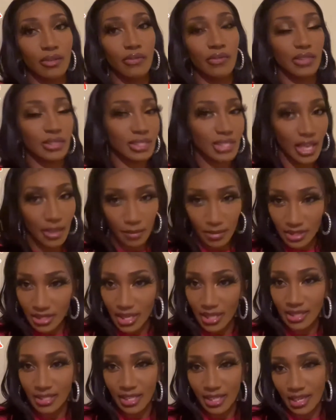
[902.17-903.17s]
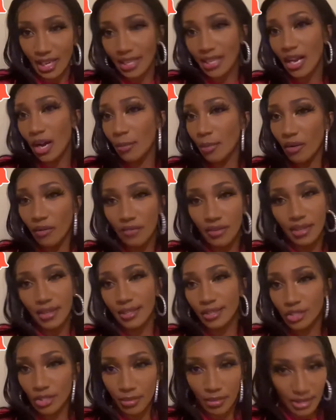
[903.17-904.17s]
for the same exact thing. Like, y'all both finna get
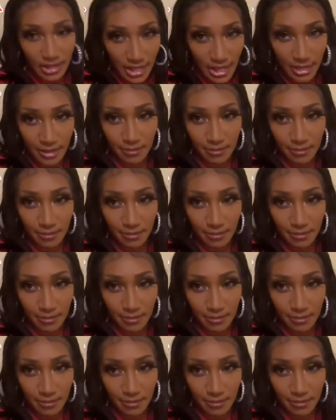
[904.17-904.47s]
in trouble the same.